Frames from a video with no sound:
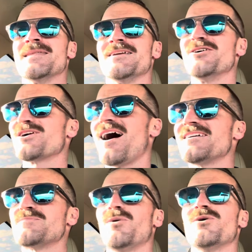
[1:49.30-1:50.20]
your
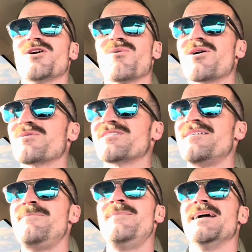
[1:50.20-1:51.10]
gospel or your word with
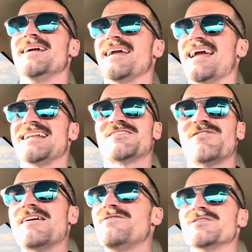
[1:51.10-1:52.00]
them, and he's
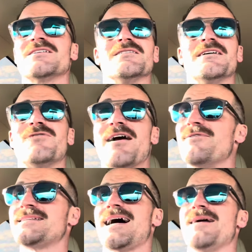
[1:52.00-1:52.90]
faithful to deliver
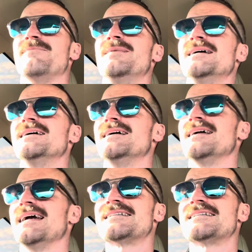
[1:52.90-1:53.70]
every time.